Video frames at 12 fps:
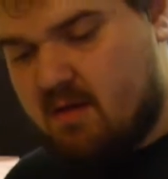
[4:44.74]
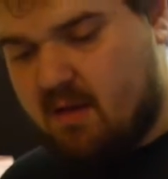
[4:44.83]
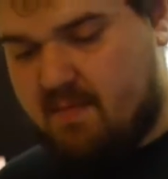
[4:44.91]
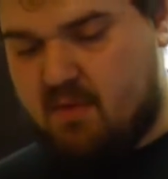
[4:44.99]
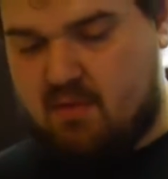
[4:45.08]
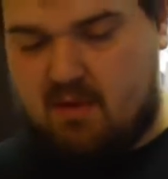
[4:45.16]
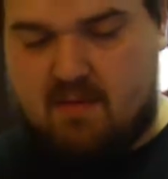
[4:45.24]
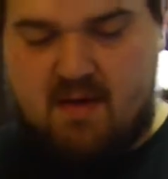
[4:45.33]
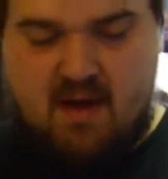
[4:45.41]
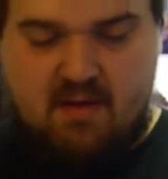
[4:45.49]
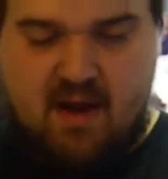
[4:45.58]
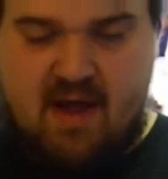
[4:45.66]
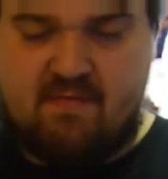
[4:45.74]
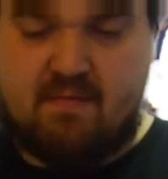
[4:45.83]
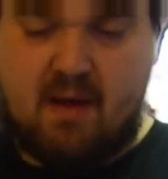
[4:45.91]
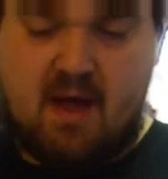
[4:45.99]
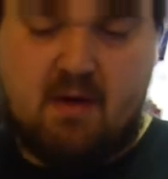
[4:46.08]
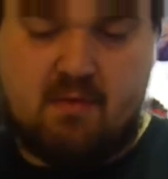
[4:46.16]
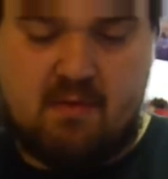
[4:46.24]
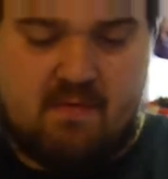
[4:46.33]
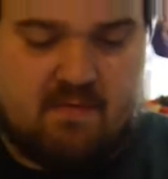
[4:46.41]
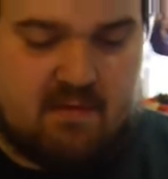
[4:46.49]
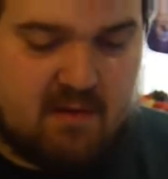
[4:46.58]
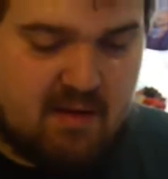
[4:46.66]
I'm using about half a pound
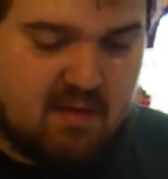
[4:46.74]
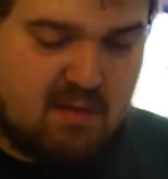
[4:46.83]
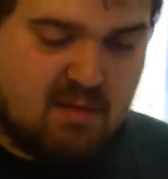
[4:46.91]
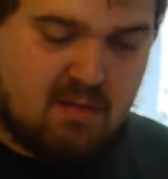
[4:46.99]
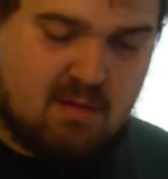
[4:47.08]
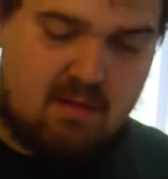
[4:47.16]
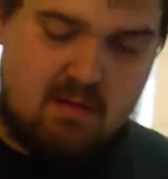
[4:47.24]
for this.